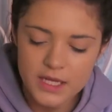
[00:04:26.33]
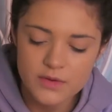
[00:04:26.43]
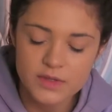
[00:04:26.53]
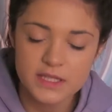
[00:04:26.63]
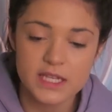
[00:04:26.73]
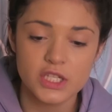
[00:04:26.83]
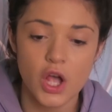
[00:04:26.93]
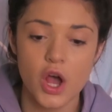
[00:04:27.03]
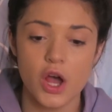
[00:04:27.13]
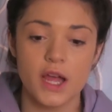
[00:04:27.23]
going to use this
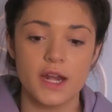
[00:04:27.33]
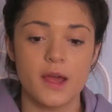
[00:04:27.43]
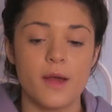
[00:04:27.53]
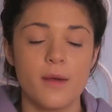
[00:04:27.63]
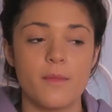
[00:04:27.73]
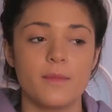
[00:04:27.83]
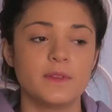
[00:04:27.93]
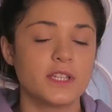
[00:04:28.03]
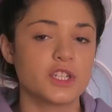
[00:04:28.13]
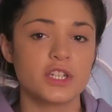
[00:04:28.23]
on
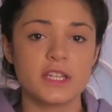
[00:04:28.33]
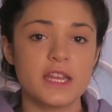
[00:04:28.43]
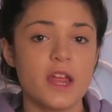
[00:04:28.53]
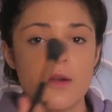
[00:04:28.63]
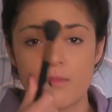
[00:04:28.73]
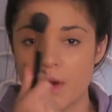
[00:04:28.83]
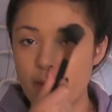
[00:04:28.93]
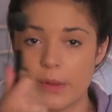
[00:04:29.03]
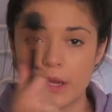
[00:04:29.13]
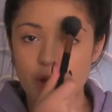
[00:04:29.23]
literally
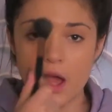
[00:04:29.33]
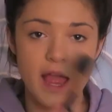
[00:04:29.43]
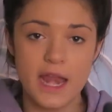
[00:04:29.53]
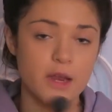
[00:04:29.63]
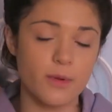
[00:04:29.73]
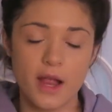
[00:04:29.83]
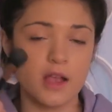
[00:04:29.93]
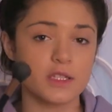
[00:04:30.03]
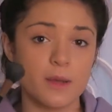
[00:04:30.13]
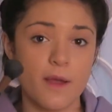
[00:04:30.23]
probably not anywhere
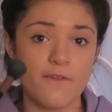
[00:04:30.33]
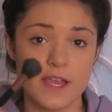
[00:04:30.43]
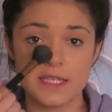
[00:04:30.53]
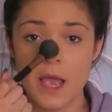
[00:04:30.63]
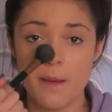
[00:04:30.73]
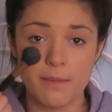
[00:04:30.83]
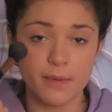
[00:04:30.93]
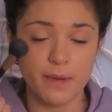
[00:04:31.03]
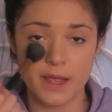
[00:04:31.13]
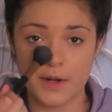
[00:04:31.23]
else on my face
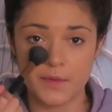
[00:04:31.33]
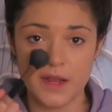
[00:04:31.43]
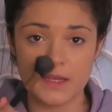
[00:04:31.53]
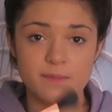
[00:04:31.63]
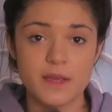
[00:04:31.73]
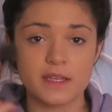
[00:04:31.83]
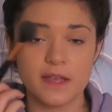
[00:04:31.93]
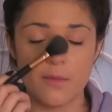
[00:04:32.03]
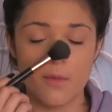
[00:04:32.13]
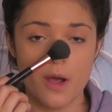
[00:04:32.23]
but my under eyes because
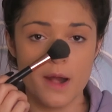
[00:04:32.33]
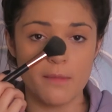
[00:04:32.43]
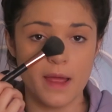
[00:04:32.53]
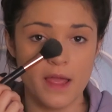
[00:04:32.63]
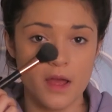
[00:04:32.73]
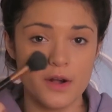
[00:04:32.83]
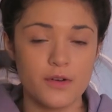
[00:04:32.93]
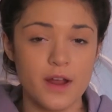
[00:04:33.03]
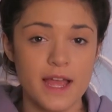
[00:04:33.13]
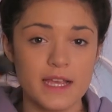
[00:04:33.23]
I want my
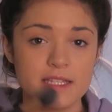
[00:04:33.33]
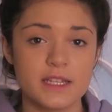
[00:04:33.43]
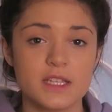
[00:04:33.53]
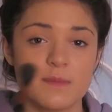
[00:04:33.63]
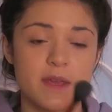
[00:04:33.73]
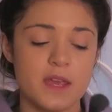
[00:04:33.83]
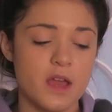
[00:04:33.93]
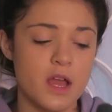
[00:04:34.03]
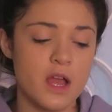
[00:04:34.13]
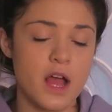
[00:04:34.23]
under eyes to
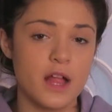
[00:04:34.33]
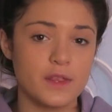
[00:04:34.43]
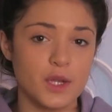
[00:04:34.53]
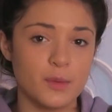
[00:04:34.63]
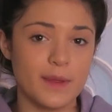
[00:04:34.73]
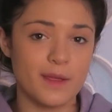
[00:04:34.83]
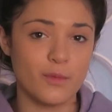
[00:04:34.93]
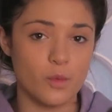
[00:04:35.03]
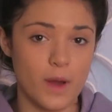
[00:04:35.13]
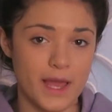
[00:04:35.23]
be a little bit
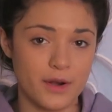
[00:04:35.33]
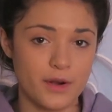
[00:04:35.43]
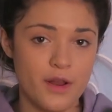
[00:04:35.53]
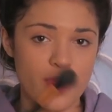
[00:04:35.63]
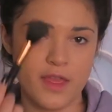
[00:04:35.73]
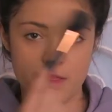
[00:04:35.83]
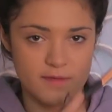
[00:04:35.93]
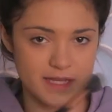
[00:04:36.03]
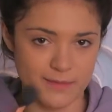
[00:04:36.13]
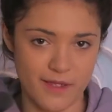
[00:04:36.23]
whiter than the
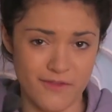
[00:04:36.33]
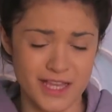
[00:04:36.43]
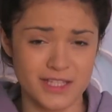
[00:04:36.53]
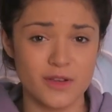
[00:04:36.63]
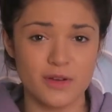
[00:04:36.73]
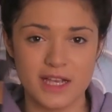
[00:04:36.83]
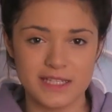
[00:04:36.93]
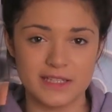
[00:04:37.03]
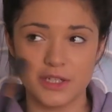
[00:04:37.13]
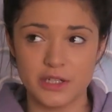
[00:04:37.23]
rest of my face so
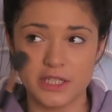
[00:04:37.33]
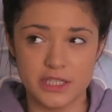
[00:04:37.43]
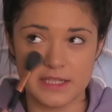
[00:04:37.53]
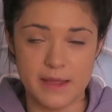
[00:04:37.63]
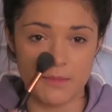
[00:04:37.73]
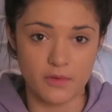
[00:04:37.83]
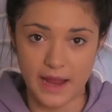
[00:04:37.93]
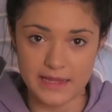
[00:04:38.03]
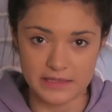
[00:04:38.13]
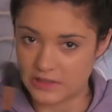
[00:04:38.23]
because it literally just it
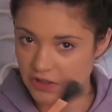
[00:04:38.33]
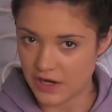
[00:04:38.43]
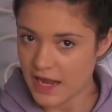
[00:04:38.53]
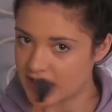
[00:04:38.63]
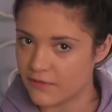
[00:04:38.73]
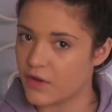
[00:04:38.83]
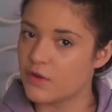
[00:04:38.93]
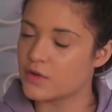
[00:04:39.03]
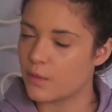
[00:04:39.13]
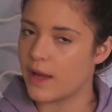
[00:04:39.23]
brightens your eyes if you
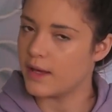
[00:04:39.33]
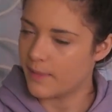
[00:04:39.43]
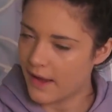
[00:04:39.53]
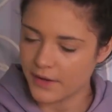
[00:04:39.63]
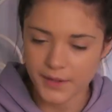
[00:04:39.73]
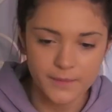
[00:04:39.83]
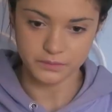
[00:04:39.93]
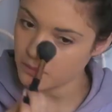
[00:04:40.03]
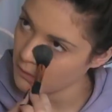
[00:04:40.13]
use a lighter powder.